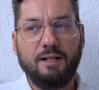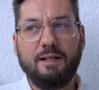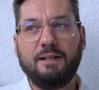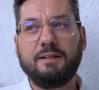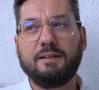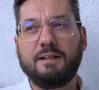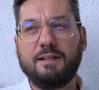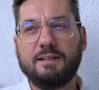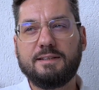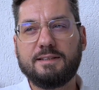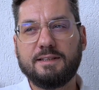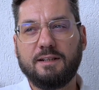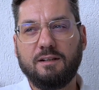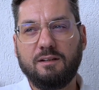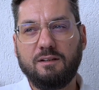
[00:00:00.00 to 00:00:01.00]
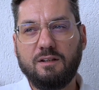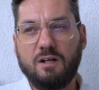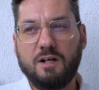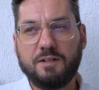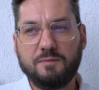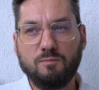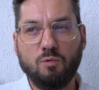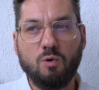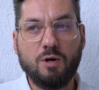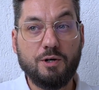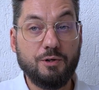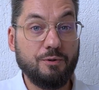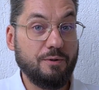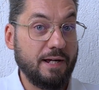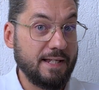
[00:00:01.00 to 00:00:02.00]
and it's a lot
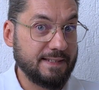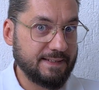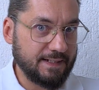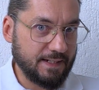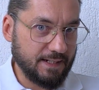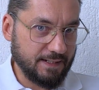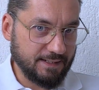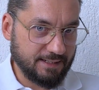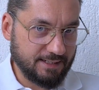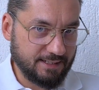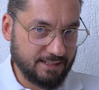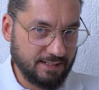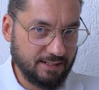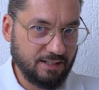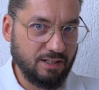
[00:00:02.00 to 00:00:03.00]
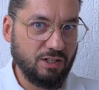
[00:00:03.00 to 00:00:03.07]
more resinous,